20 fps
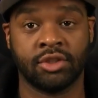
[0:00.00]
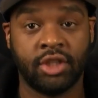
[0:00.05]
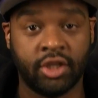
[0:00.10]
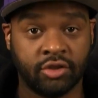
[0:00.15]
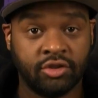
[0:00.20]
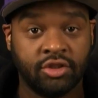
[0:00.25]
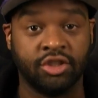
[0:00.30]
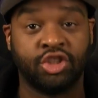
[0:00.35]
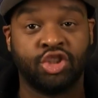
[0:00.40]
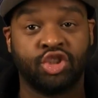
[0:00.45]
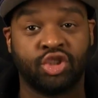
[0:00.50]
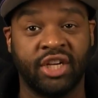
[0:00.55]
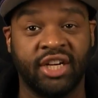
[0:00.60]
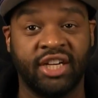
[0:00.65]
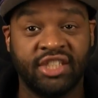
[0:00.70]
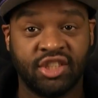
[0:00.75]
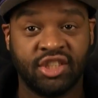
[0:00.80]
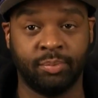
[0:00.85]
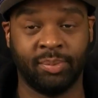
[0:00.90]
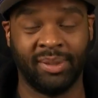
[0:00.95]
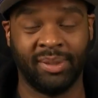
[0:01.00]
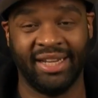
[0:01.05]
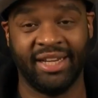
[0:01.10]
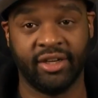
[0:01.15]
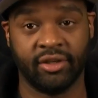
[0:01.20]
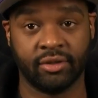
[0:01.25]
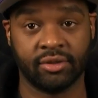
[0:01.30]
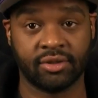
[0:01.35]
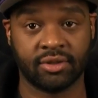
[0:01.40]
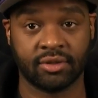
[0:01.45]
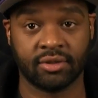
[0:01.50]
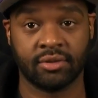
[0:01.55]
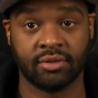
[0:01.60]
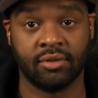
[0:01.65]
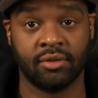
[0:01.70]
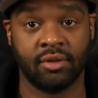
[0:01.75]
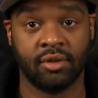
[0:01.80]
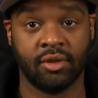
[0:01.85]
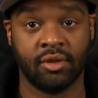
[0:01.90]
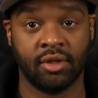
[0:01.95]
They'll just change players.
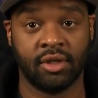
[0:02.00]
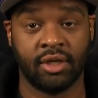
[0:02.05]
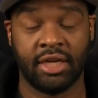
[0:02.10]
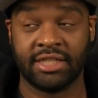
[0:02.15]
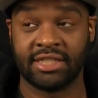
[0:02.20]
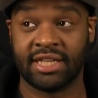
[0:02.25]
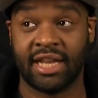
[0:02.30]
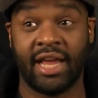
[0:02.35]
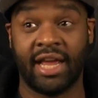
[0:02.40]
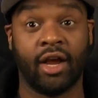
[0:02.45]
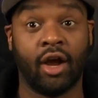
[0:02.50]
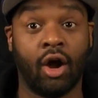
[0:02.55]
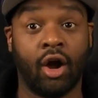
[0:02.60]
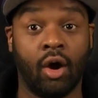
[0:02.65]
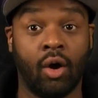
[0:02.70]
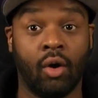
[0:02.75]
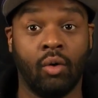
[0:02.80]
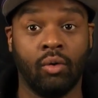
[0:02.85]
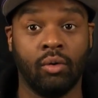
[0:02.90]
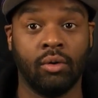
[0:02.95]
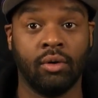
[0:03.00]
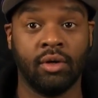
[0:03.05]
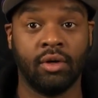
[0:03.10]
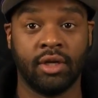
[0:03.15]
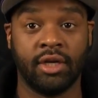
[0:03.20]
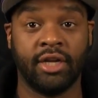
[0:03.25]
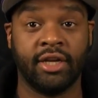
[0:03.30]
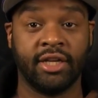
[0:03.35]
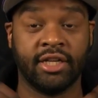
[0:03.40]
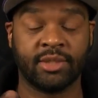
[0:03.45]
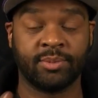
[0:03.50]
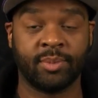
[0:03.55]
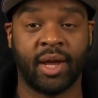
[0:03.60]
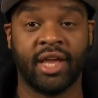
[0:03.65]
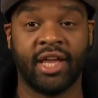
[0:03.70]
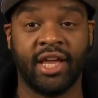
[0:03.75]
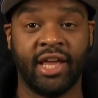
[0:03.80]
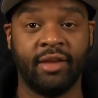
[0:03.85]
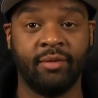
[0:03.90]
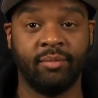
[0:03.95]
It's like, oh, here's
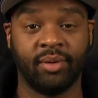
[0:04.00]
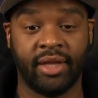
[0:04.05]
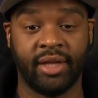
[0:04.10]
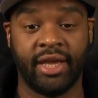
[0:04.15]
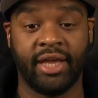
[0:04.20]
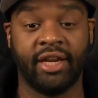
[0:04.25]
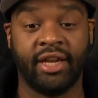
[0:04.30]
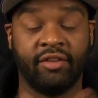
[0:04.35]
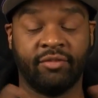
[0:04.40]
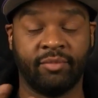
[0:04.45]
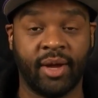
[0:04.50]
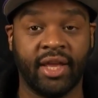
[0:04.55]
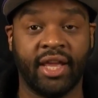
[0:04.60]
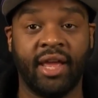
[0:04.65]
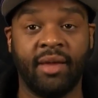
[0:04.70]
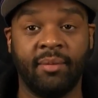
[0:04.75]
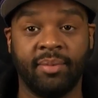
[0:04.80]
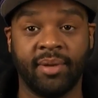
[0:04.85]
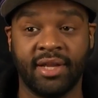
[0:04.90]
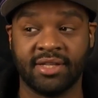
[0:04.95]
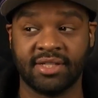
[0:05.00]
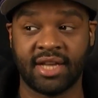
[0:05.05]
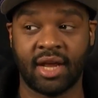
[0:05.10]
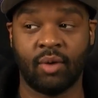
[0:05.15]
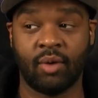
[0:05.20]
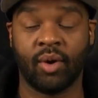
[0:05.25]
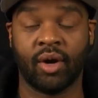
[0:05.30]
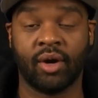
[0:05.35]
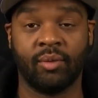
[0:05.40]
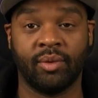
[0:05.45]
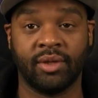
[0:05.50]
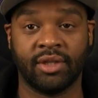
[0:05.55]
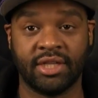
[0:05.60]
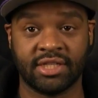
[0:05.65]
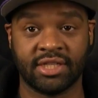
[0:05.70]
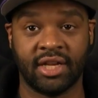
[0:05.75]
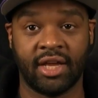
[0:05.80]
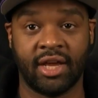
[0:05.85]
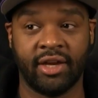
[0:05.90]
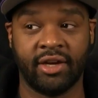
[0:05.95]
my game plan. If my game plan is not working with
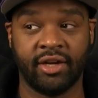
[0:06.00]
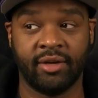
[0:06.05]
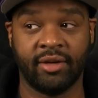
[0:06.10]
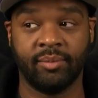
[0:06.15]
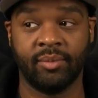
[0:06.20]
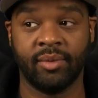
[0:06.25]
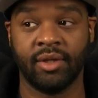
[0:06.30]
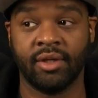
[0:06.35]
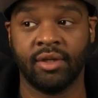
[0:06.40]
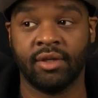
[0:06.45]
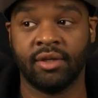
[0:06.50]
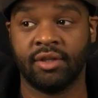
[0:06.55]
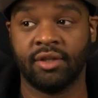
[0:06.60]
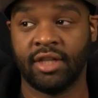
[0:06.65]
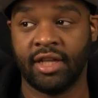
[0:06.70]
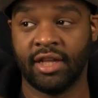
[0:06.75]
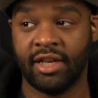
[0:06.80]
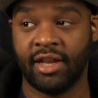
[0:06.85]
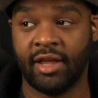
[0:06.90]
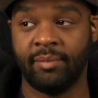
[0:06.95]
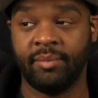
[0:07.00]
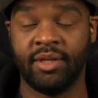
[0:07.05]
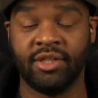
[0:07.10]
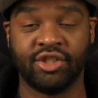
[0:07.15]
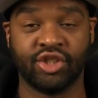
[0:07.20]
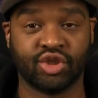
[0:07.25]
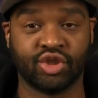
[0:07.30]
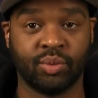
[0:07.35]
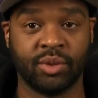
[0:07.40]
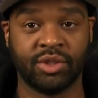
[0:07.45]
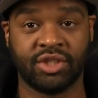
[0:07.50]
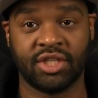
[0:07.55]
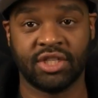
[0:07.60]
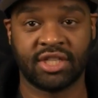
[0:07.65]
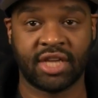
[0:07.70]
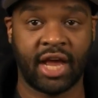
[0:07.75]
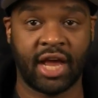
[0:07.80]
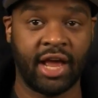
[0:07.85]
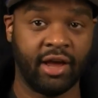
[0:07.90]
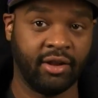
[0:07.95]
this lineup, then let me just switch
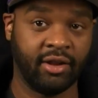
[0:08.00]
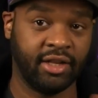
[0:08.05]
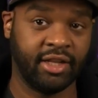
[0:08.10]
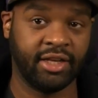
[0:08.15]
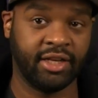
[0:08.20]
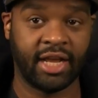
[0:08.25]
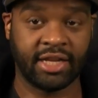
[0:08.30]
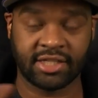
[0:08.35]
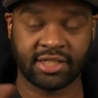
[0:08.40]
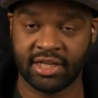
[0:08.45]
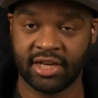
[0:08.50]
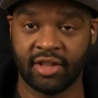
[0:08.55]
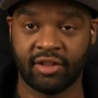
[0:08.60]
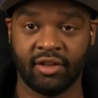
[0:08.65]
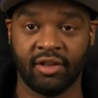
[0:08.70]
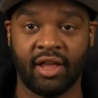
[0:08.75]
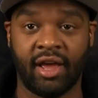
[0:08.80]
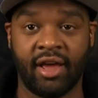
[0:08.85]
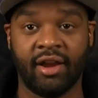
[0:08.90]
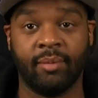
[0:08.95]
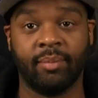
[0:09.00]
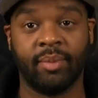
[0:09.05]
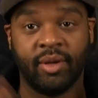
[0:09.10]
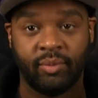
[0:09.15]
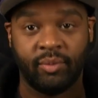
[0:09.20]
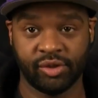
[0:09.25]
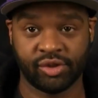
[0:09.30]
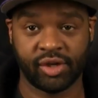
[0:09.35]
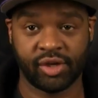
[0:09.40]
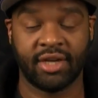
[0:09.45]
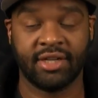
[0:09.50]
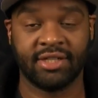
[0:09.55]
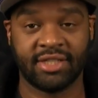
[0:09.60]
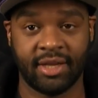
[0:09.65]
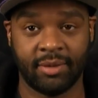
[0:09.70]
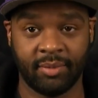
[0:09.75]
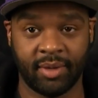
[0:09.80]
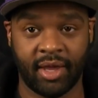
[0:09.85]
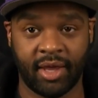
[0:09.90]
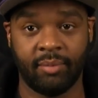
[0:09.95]
this guy out, and that's another lineup, and then we try the
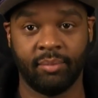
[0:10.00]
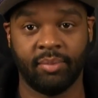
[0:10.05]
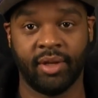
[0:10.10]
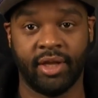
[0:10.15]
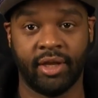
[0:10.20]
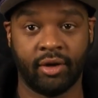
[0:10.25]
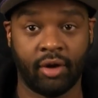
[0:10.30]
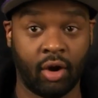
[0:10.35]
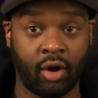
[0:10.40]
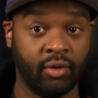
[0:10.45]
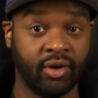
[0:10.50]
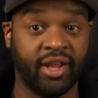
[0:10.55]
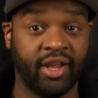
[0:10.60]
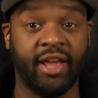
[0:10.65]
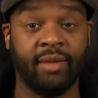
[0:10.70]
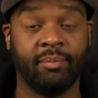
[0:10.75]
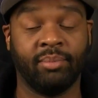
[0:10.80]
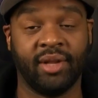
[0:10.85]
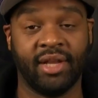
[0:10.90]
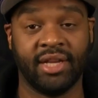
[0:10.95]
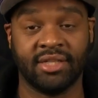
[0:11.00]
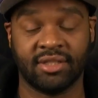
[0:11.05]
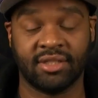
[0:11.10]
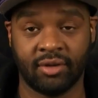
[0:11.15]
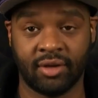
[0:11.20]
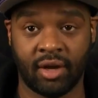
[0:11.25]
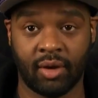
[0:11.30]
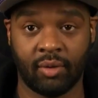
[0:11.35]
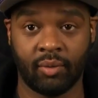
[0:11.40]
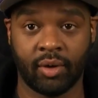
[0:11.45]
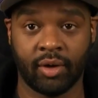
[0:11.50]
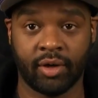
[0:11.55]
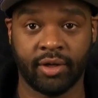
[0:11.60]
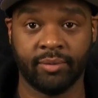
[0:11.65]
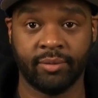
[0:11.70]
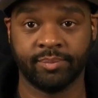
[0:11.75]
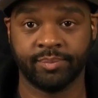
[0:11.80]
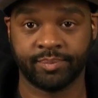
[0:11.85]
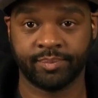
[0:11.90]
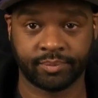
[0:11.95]
same game plan. Oh, the game plan's still not
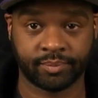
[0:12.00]
working.